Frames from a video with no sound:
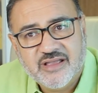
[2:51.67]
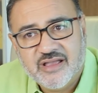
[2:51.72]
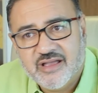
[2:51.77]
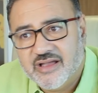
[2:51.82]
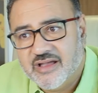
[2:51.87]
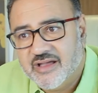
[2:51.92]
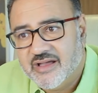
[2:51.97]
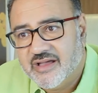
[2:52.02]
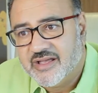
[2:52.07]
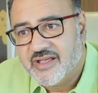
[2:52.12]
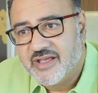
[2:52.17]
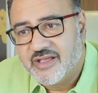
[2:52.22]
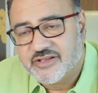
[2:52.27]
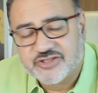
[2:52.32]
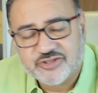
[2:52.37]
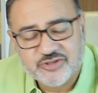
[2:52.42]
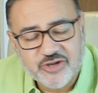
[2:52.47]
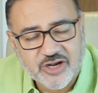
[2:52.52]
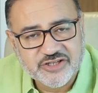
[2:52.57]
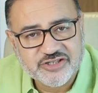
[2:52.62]
a
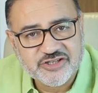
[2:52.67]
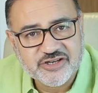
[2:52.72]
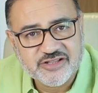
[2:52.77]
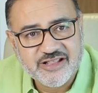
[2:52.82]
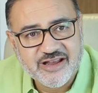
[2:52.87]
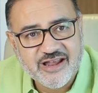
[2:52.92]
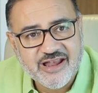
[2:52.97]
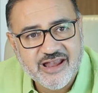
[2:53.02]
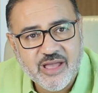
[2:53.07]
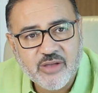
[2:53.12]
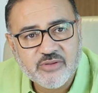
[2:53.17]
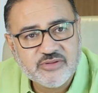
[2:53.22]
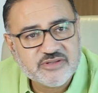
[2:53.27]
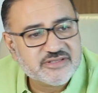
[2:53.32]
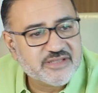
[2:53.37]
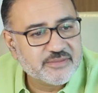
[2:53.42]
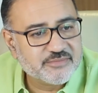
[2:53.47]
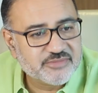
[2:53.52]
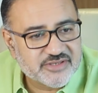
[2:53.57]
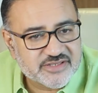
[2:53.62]
structure that
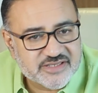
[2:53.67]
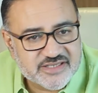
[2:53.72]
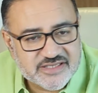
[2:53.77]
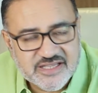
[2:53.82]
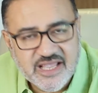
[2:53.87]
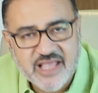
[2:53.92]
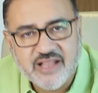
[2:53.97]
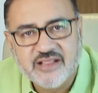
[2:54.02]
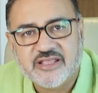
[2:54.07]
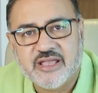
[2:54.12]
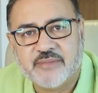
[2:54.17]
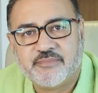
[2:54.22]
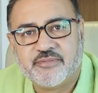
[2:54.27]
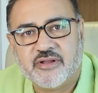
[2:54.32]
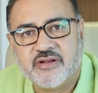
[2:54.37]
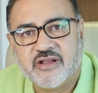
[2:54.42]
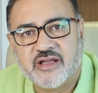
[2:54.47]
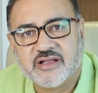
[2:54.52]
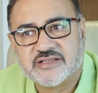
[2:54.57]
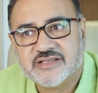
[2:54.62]
allows them to sell their
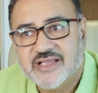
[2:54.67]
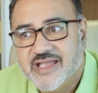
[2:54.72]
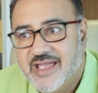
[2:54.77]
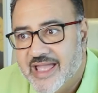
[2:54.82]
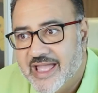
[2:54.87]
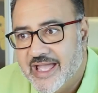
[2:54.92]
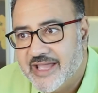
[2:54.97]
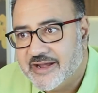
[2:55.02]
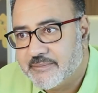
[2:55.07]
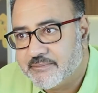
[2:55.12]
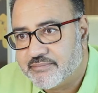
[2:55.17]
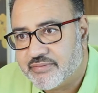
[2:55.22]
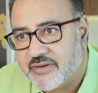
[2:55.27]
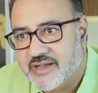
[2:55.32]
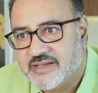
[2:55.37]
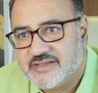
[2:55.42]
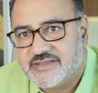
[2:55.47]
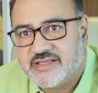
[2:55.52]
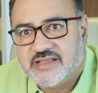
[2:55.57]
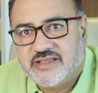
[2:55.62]
products at a
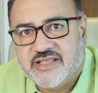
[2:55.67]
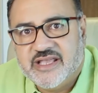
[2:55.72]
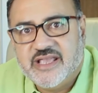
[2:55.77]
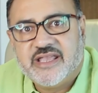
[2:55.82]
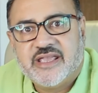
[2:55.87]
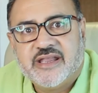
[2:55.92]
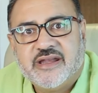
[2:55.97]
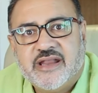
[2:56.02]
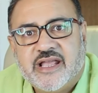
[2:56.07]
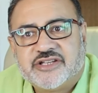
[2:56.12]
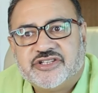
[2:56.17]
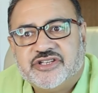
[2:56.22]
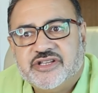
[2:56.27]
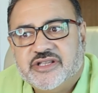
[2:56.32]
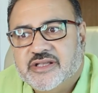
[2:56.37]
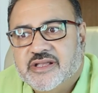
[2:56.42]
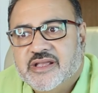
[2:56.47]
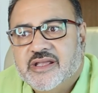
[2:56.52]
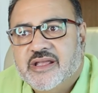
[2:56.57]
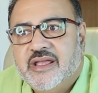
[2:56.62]
price that they can
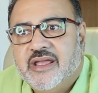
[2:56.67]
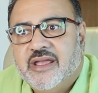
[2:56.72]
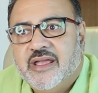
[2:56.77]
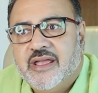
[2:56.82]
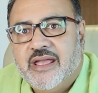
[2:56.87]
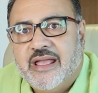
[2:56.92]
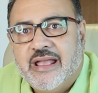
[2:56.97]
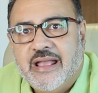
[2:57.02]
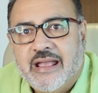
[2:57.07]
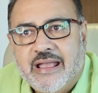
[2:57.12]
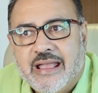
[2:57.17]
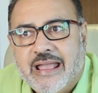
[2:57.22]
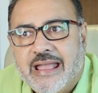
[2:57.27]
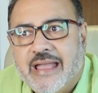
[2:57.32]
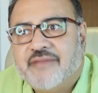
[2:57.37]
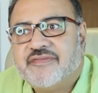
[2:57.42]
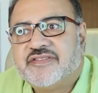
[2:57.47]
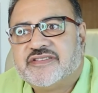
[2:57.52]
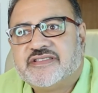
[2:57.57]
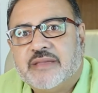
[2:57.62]
actually
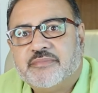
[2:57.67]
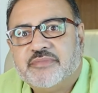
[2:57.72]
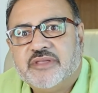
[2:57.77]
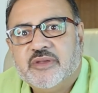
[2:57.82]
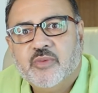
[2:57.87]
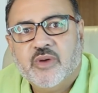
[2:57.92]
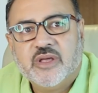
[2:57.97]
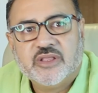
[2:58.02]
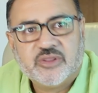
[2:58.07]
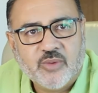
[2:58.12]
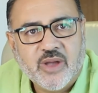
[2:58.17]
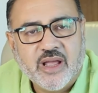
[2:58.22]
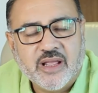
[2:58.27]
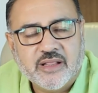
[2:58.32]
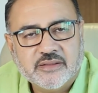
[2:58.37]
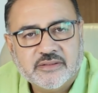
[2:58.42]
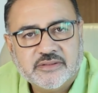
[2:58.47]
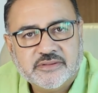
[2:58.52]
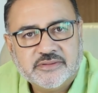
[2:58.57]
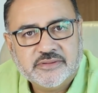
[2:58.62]
have something
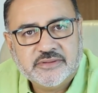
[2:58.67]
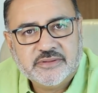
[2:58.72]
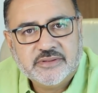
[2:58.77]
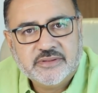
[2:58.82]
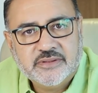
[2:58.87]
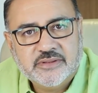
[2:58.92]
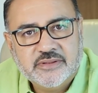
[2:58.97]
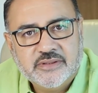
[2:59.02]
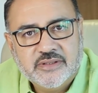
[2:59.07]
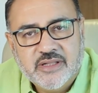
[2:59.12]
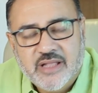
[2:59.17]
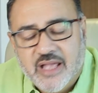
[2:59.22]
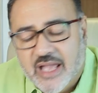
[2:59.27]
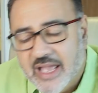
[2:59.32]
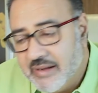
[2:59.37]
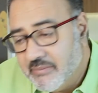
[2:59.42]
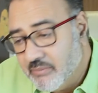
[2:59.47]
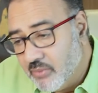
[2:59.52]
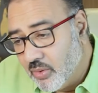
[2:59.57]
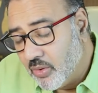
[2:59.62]
worthwhile.
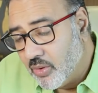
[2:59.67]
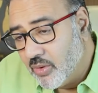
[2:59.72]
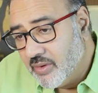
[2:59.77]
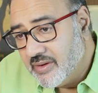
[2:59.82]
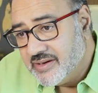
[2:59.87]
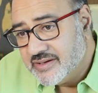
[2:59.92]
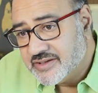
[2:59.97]
And more,